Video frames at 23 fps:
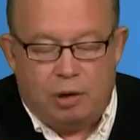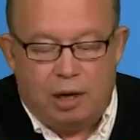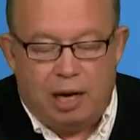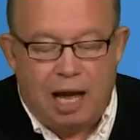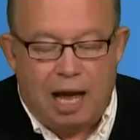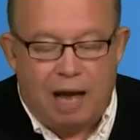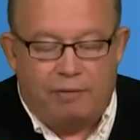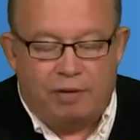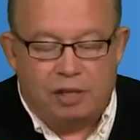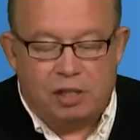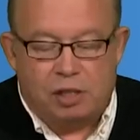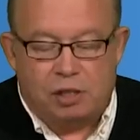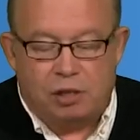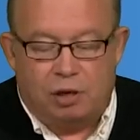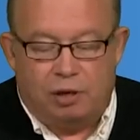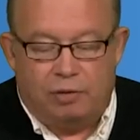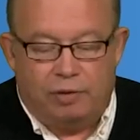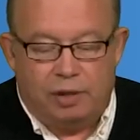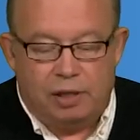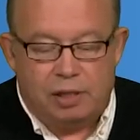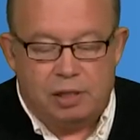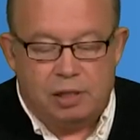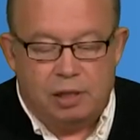have a
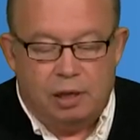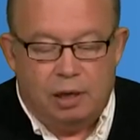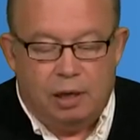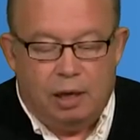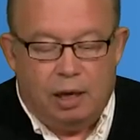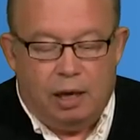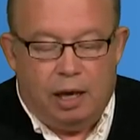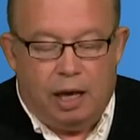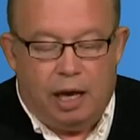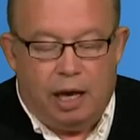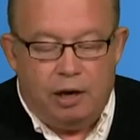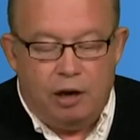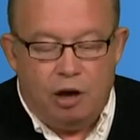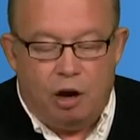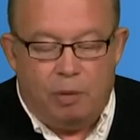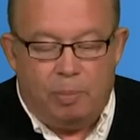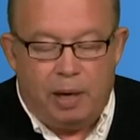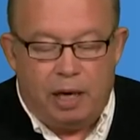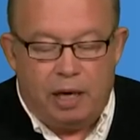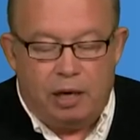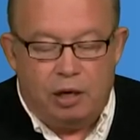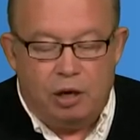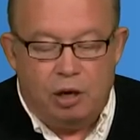service, and
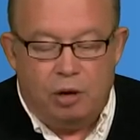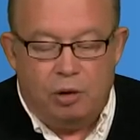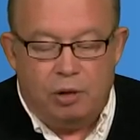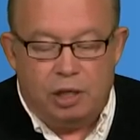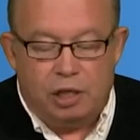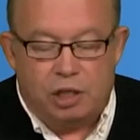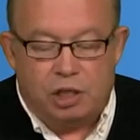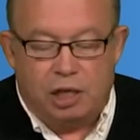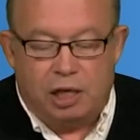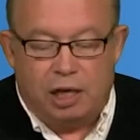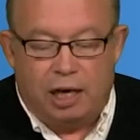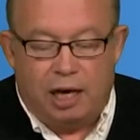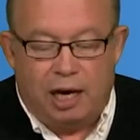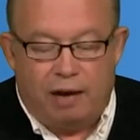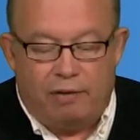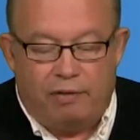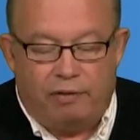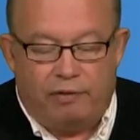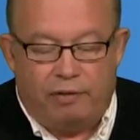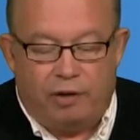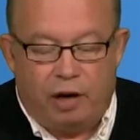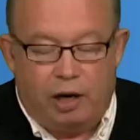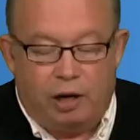nobody knew that you didn't have
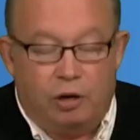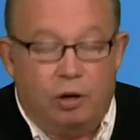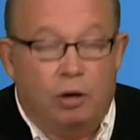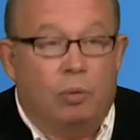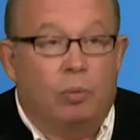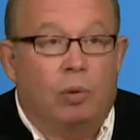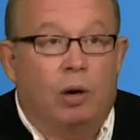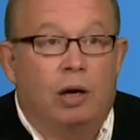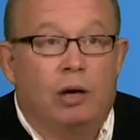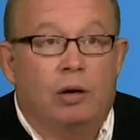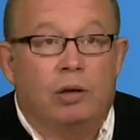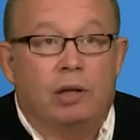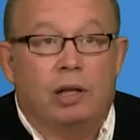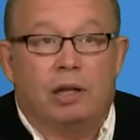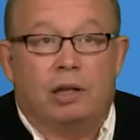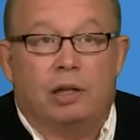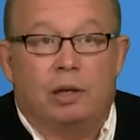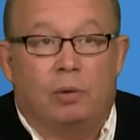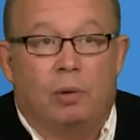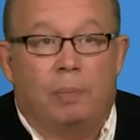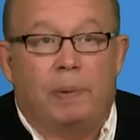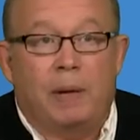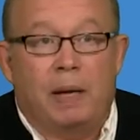a very good one or that
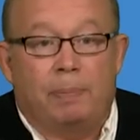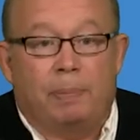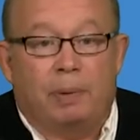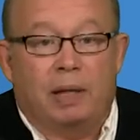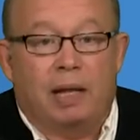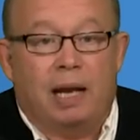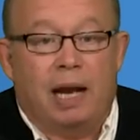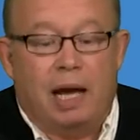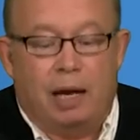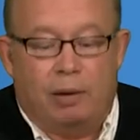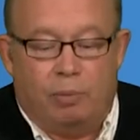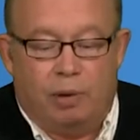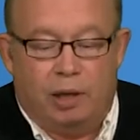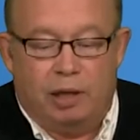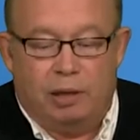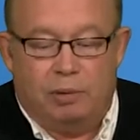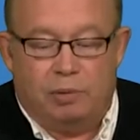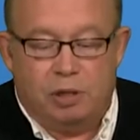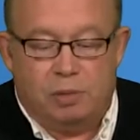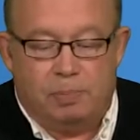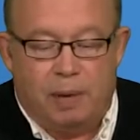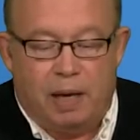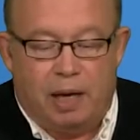there were people that had one that
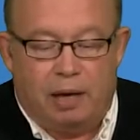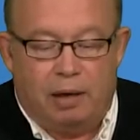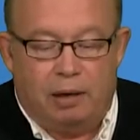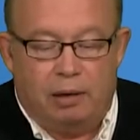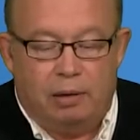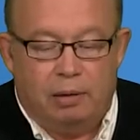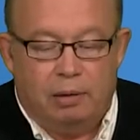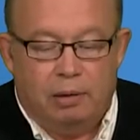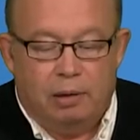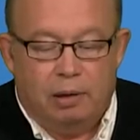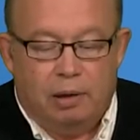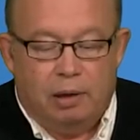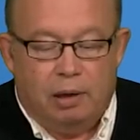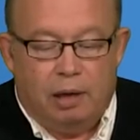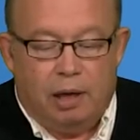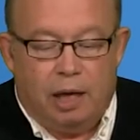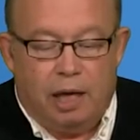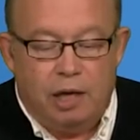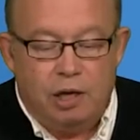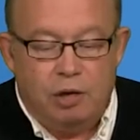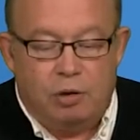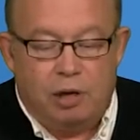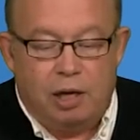was better,
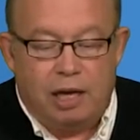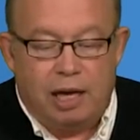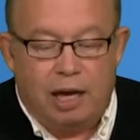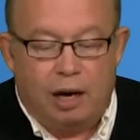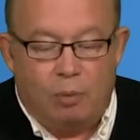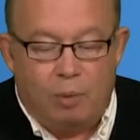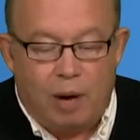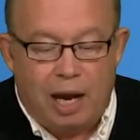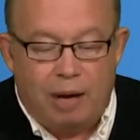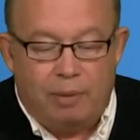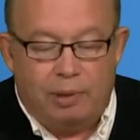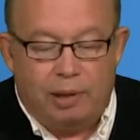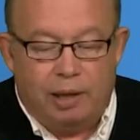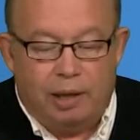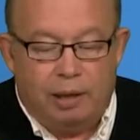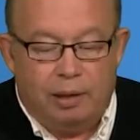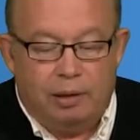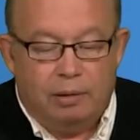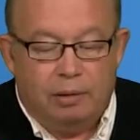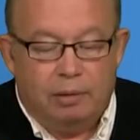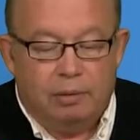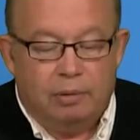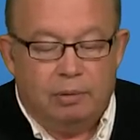and you could get away with
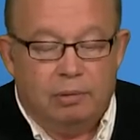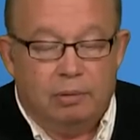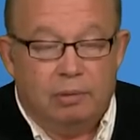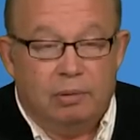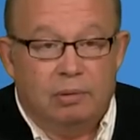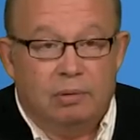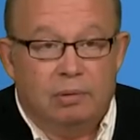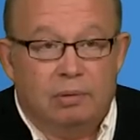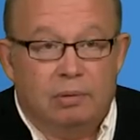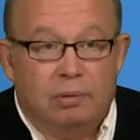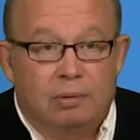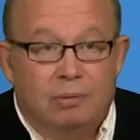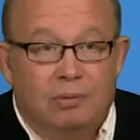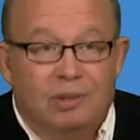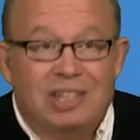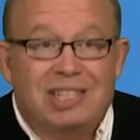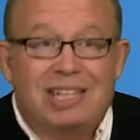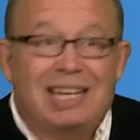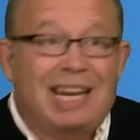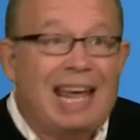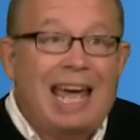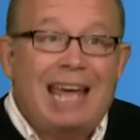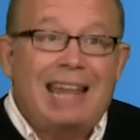it. Well,
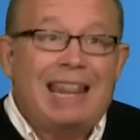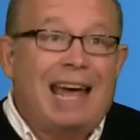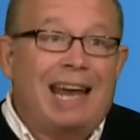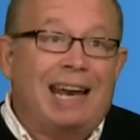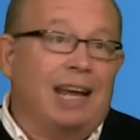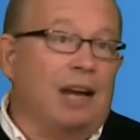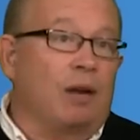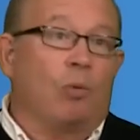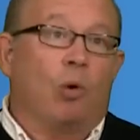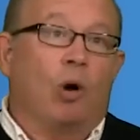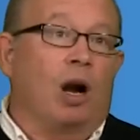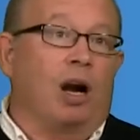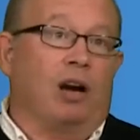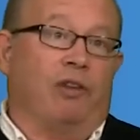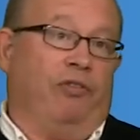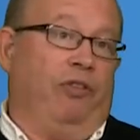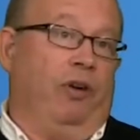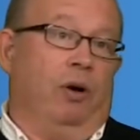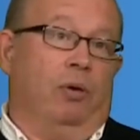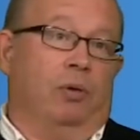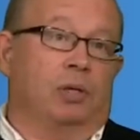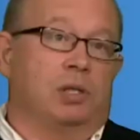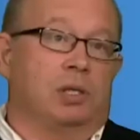today that doesn't work,
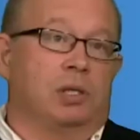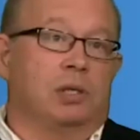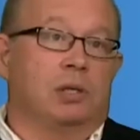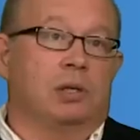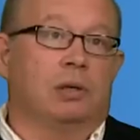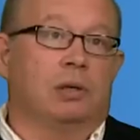folks.